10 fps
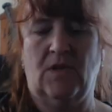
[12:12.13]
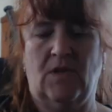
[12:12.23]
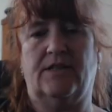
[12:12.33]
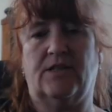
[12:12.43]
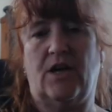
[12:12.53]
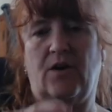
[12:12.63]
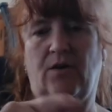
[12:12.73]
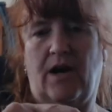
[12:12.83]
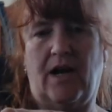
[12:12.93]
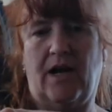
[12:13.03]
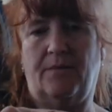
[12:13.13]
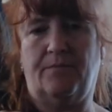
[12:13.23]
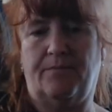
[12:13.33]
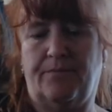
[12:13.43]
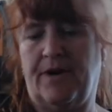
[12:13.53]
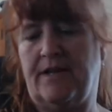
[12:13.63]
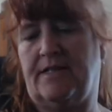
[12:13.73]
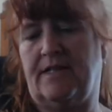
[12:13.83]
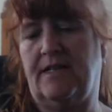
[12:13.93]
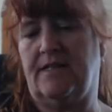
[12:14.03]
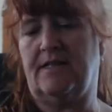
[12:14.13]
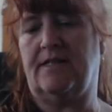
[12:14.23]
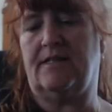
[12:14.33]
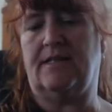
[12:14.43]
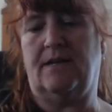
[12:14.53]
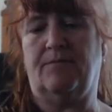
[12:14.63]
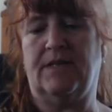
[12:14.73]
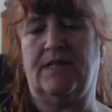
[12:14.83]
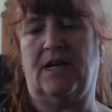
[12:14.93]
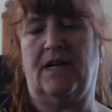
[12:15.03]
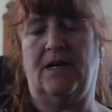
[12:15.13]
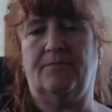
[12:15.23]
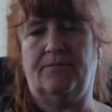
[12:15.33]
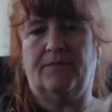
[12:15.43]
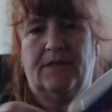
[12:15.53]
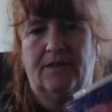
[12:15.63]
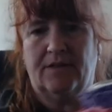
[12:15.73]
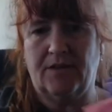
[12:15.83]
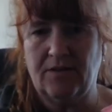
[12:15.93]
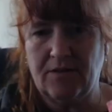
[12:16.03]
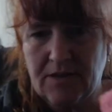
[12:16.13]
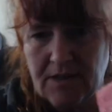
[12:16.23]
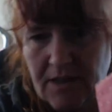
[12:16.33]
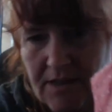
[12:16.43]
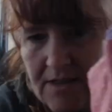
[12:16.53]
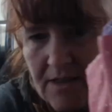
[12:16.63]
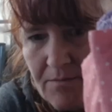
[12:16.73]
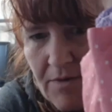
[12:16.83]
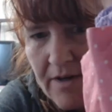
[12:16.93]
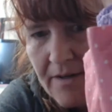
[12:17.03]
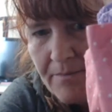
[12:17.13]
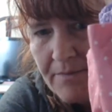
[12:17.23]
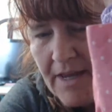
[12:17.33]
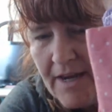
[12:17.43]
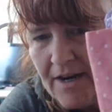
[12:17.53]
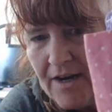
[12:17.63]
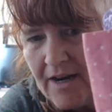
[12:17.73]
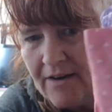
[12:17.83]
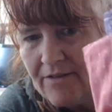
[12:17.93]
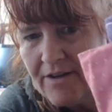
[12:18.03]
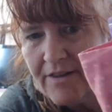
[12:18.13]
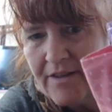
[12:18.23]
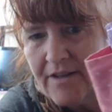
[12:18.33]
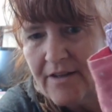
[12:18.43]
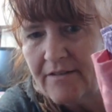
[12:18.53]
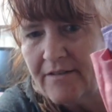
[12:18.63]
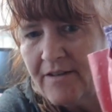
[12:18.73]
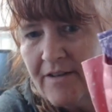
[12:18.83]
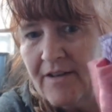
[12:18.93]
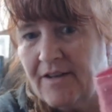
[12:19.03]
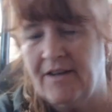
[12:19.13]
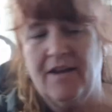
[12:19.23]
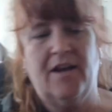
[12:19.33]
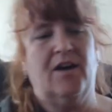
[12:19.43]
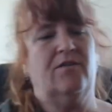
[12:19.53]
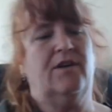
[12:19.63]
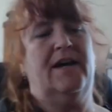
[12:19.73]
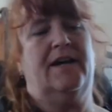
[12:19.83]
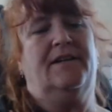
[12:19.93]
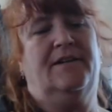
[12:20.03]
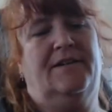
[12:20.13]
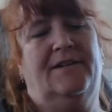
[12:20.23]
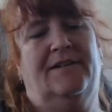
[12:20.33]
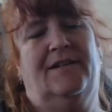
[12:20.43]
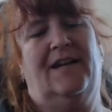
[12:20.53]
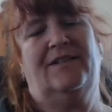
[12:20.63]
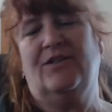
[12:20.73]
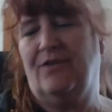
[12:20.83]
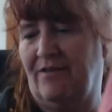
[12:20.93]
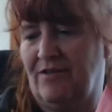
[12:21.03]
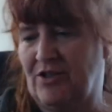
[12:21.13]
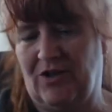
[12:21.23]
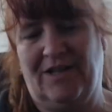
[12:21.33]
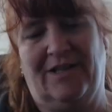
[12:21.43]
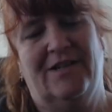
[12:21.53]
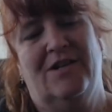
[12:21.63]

Okay, so I pressed it, seamed the top. You can see the seam right up there, everything. Okay, I do have a string.